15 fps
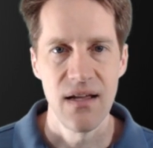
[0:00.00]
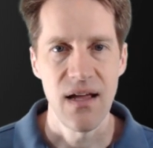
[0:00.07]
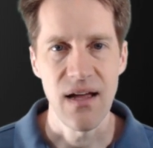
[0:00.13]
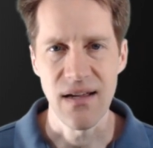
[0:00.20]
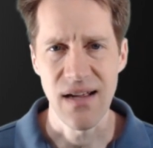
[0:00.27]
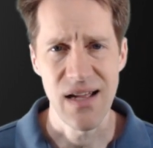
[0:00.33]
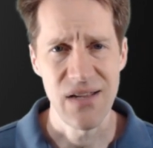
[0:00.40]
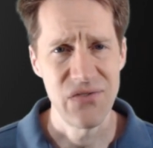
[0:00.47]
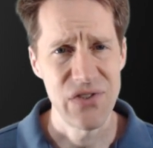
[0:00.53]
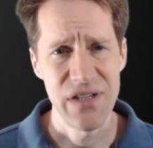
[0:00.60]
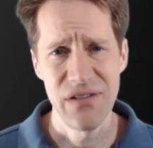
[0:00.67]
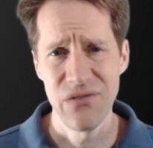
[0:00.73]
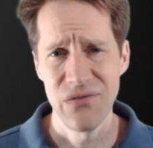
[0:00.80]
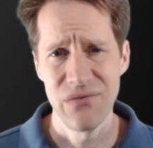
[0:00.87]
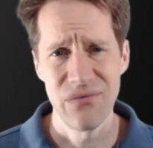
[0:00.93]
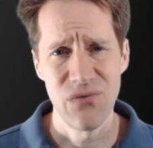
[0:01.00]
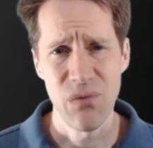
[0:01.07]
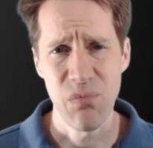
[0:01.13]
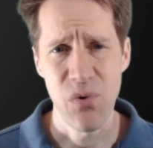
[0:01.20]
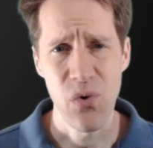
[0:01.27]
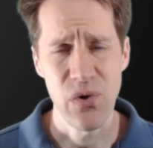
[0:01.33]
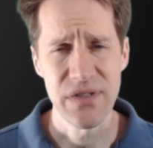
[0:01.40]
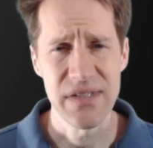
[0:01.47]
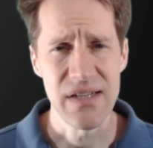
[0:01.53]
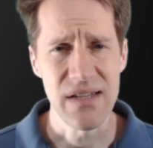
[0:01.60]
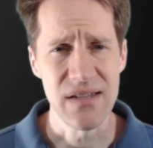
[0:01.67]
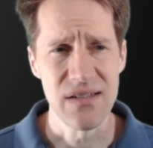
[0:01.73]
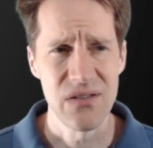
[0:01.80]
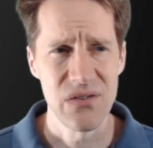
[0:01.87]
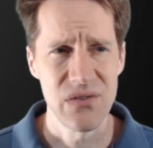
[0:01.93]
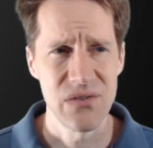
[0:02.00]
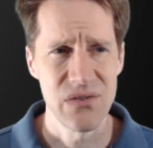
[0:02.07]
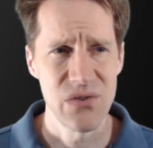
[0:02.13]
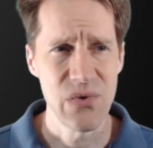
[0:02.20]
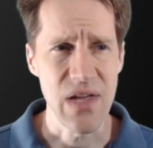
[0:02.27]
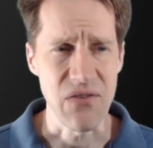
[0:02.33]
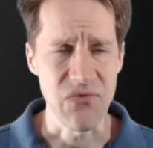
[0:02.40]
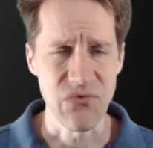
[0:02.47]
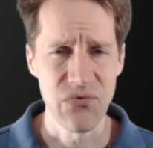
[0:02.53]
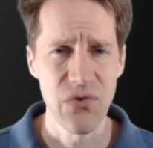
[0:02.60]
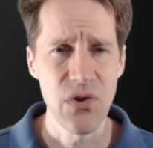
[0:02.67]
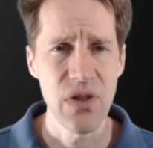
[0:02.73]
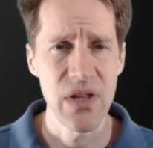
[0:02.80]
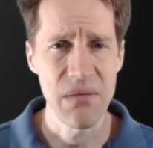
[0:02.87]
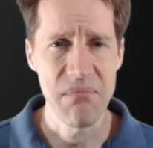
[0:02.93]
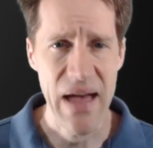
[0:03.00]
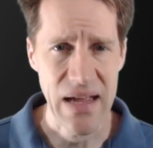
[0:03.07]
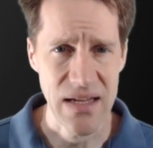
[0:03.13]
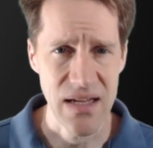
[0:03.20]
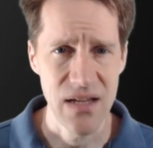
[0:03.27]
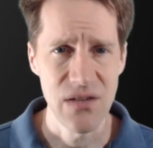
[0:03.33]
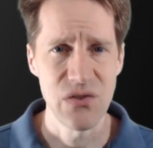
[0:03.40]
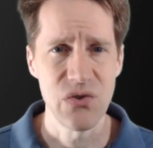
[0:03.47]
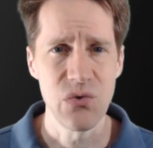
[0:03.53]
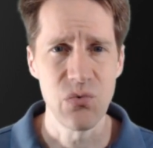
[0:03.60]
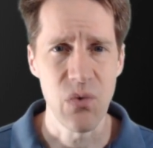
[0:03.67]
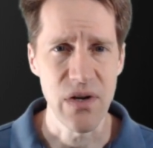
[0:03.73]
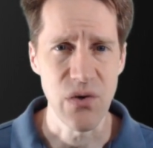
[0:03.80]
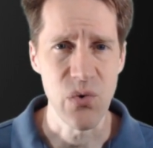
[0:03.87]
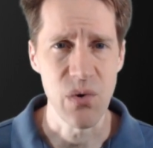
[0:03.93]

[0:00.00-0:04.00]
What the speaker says: I've seen reports as to get fully back into what you were